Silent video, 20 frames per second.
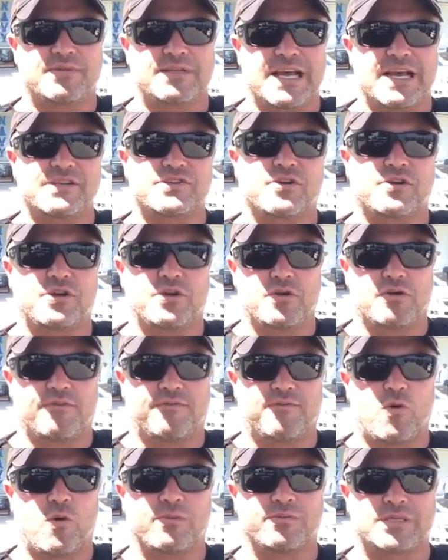desert
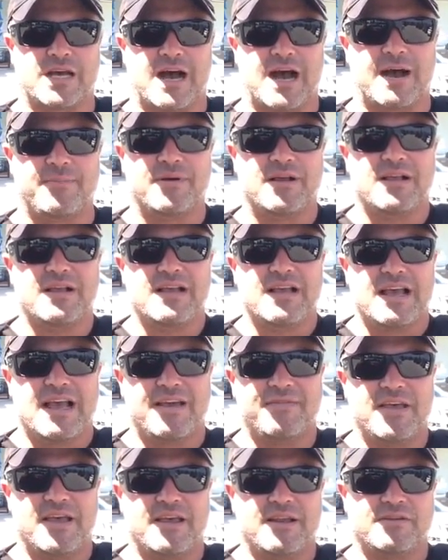uniform top
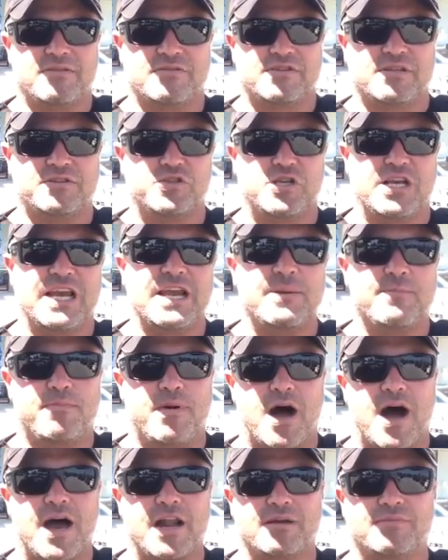and then jean
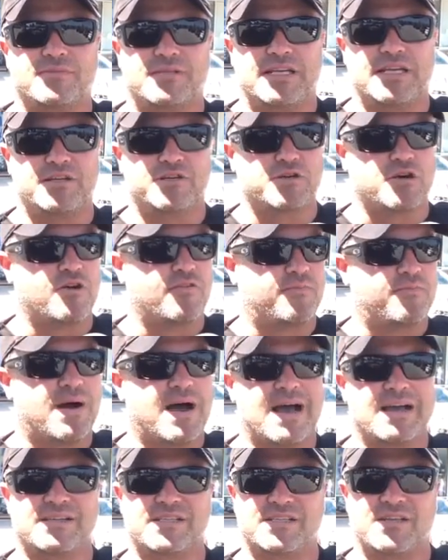bottoms. He drove
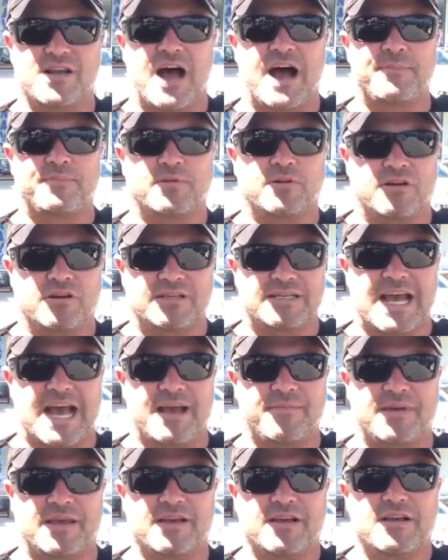by, stopped, looked
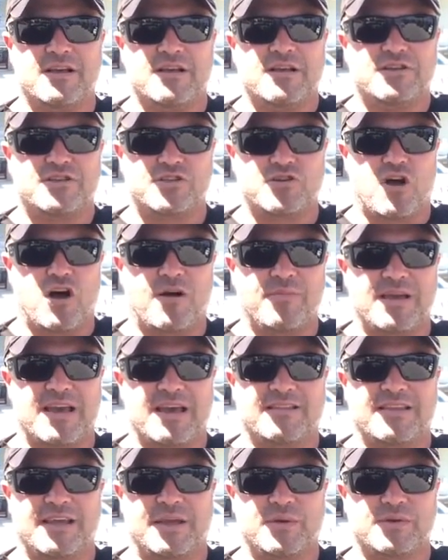at me, saw me.
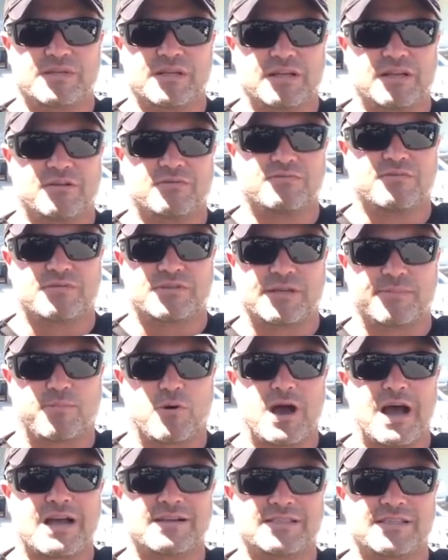I think he was a little
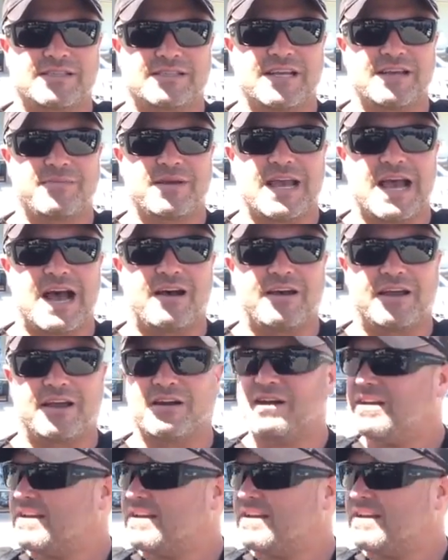surprised to see me out here,